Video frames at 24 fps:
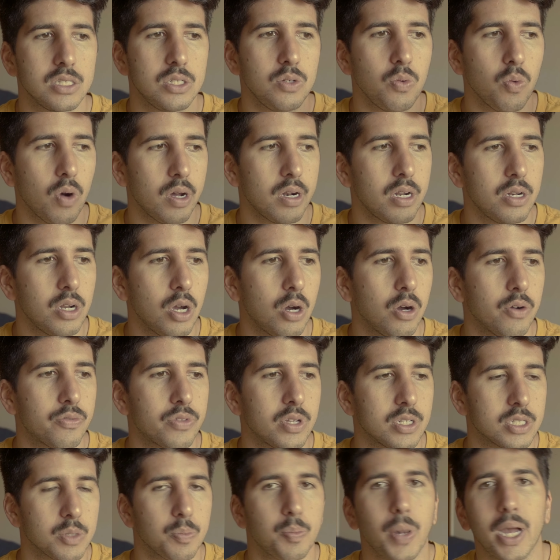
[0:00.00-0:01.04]
You want to know if
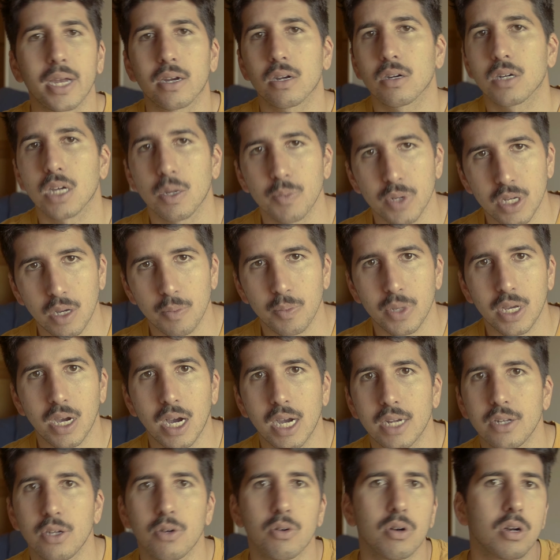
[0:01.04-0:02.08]
there's a biker coming up
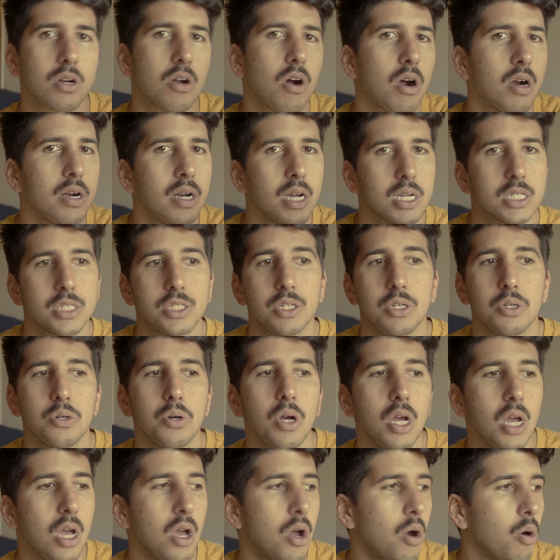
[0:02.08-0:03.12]
behind you or a car next to you,
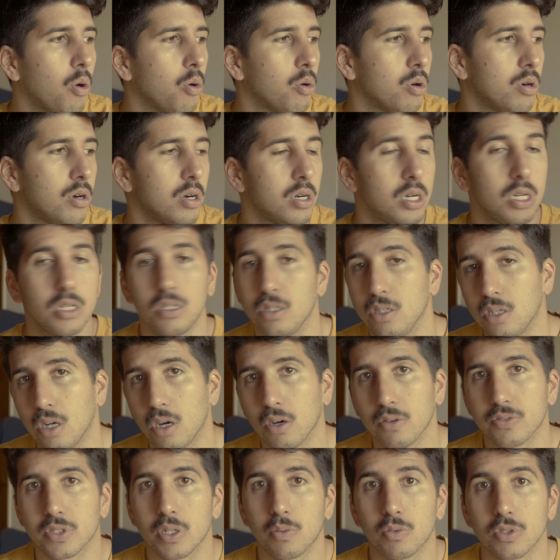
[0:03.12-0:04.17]
or
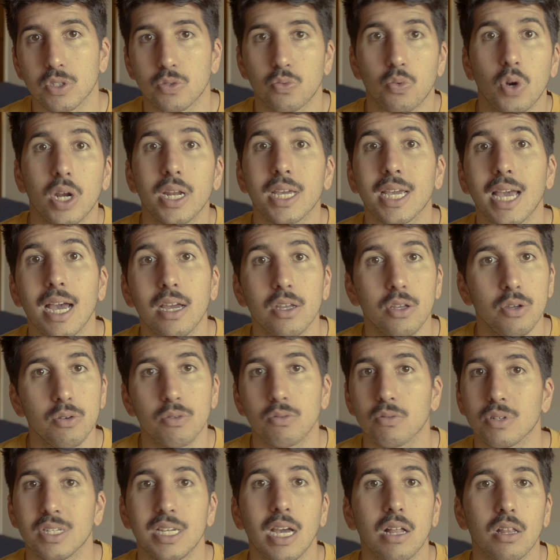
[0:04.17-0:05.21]
if someone's running at you
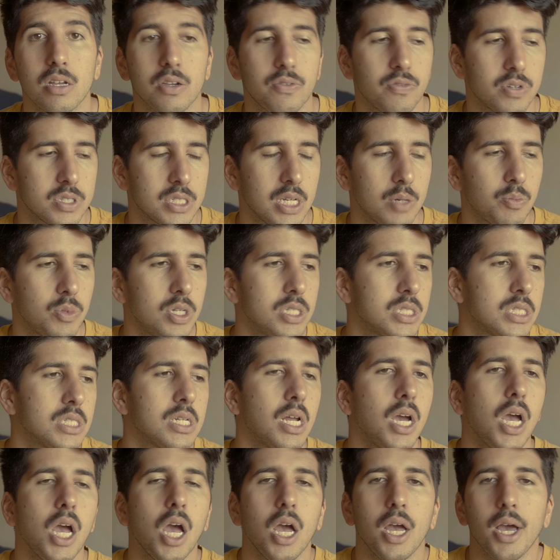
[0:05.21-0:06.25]
and yelling for some reason.
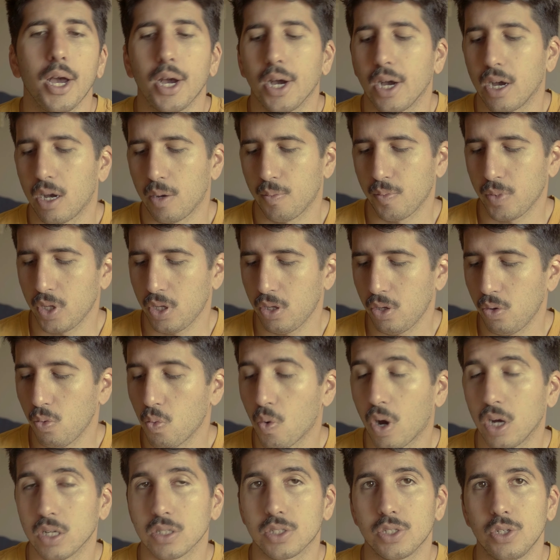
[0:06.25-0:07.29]
You
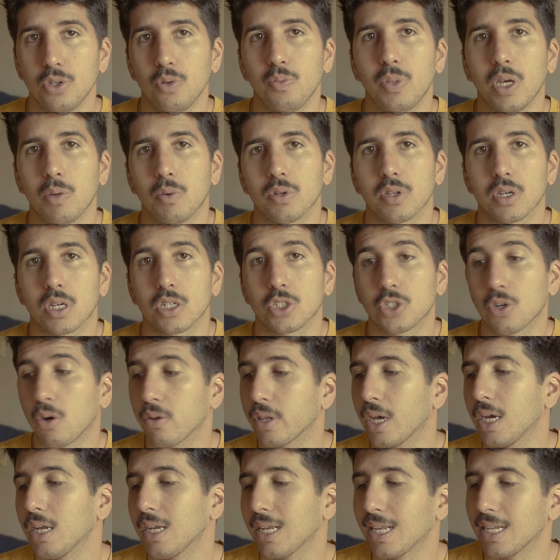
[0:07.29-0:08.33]
want to be able to control
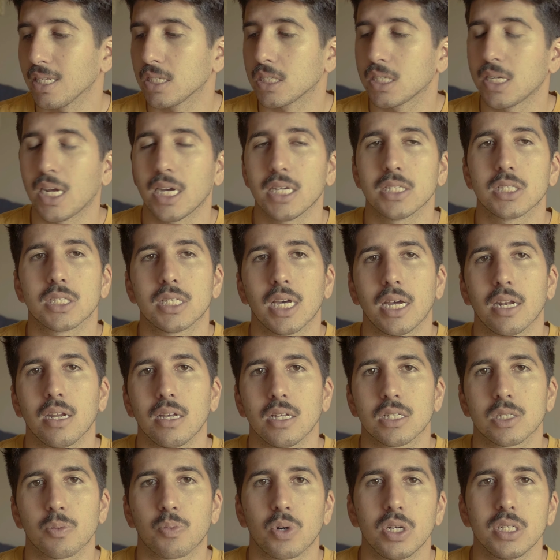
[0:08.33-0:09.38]
that, and it's nice that
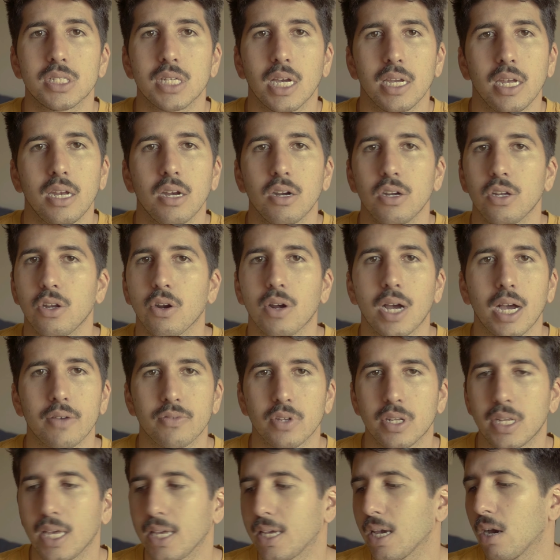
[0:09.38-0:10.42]
it's a preset here. You don't have to
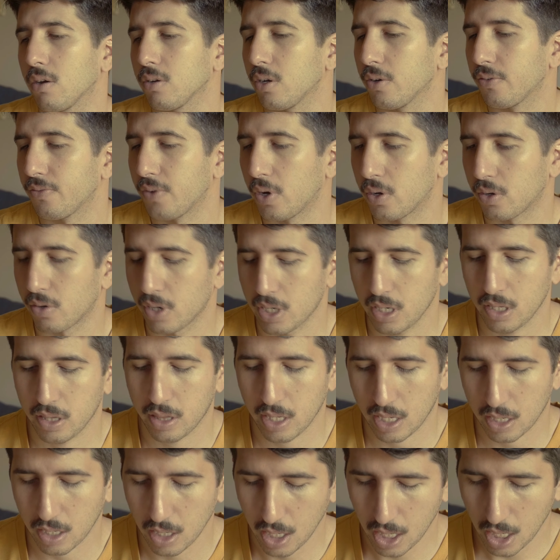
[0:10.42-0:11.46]
take out your phone or
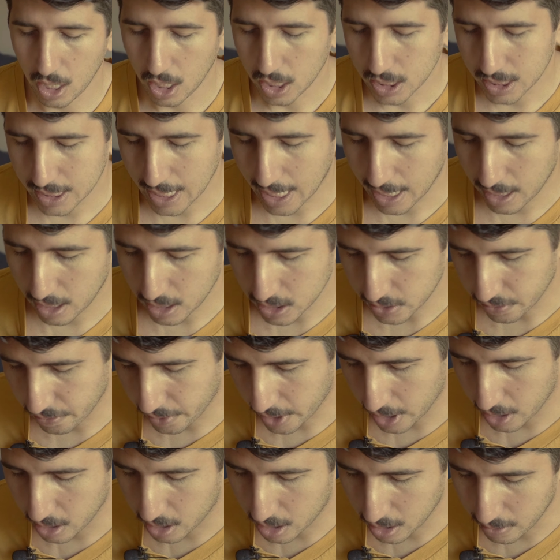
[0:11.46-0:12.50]
anything, so that is
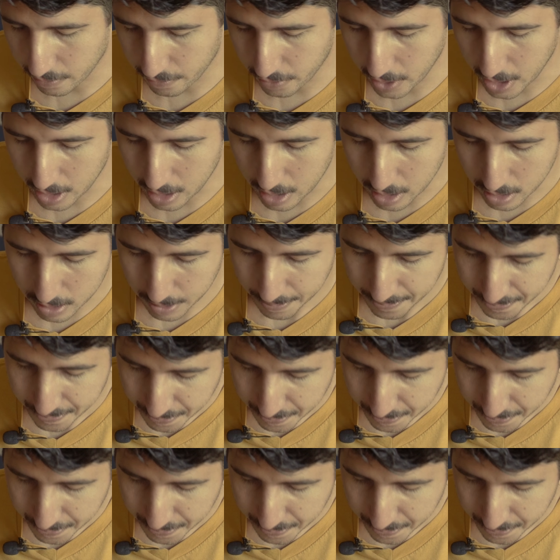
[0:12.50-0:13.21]
very convenient.